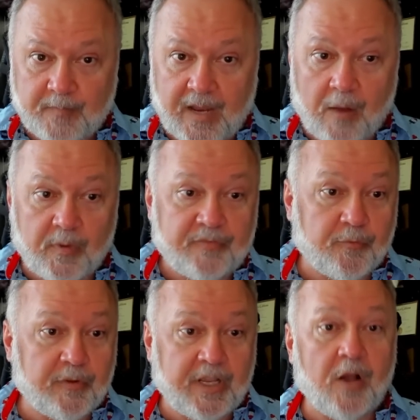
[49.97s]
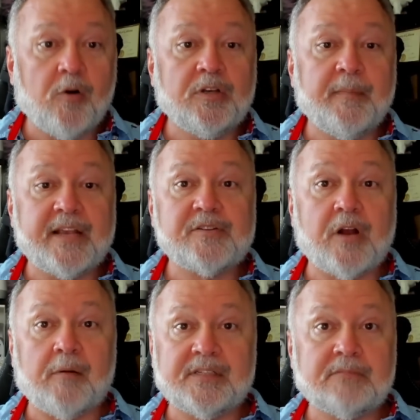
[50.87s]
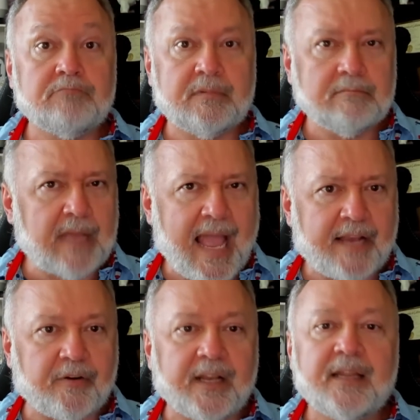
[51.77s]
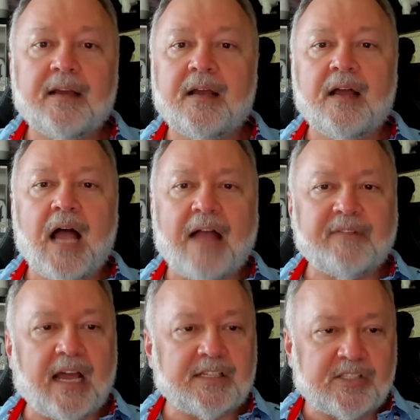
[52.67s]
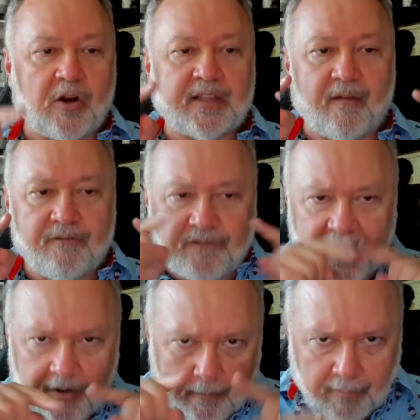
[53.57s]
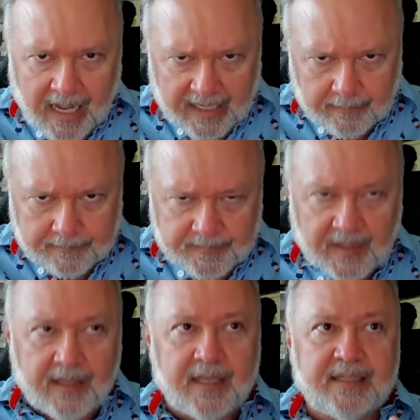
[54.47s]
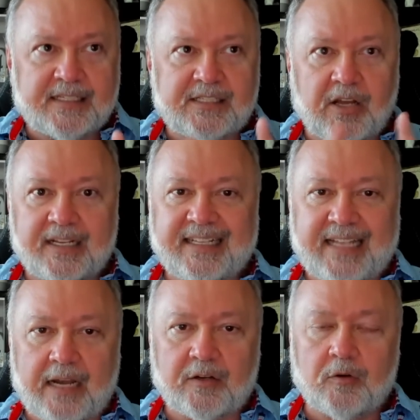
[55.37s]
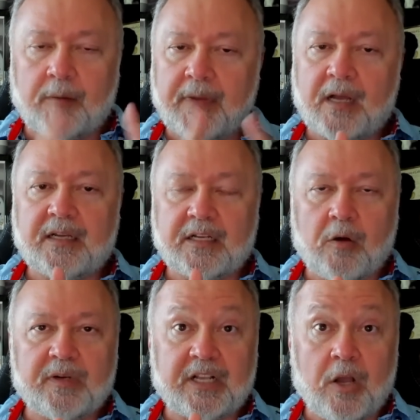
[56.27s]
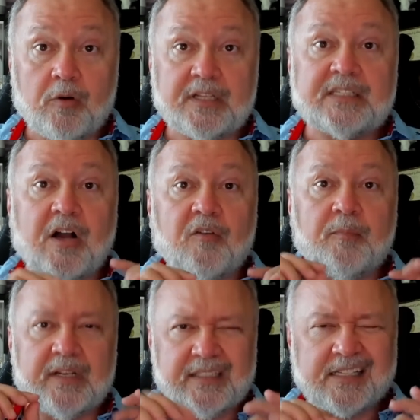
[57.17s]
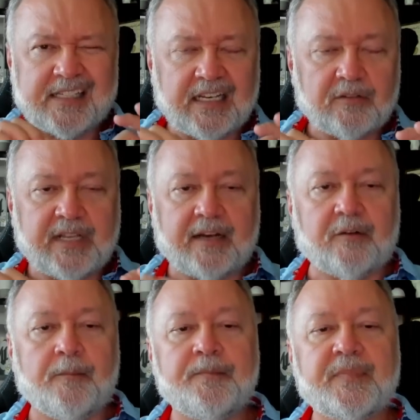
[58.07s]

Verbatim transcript: I went through the code to make sure I was accurate. I've got to start at the very bottom. This is going to get technical. I'm not going to go into code itself, but it does get a little technical.